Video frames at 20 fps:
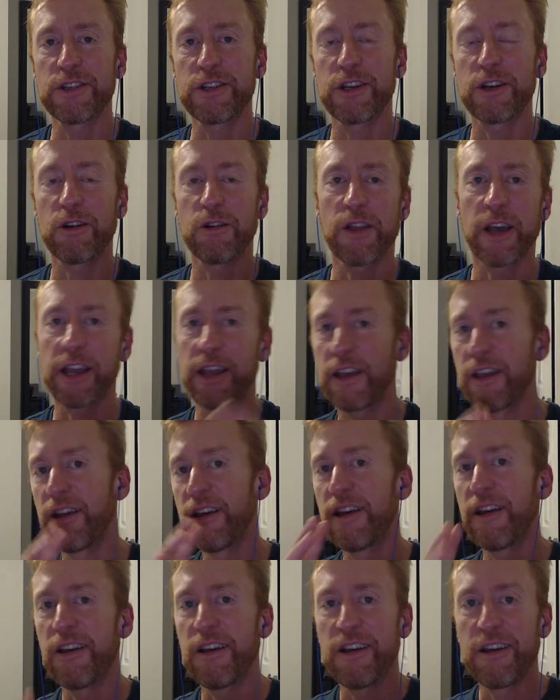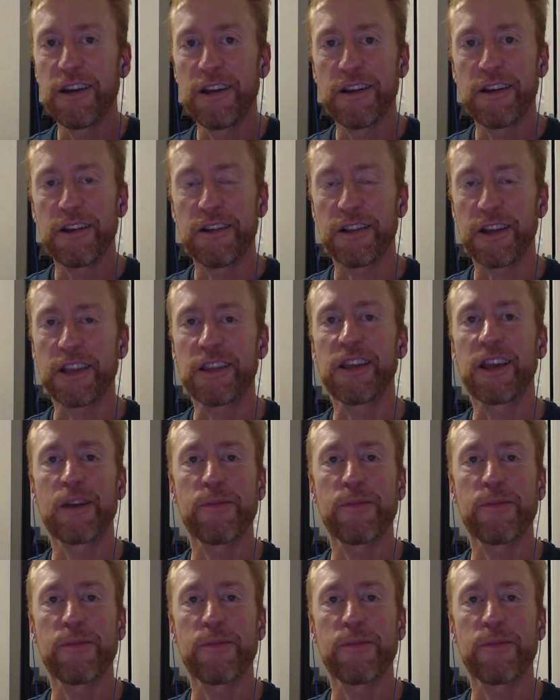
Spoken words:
Like think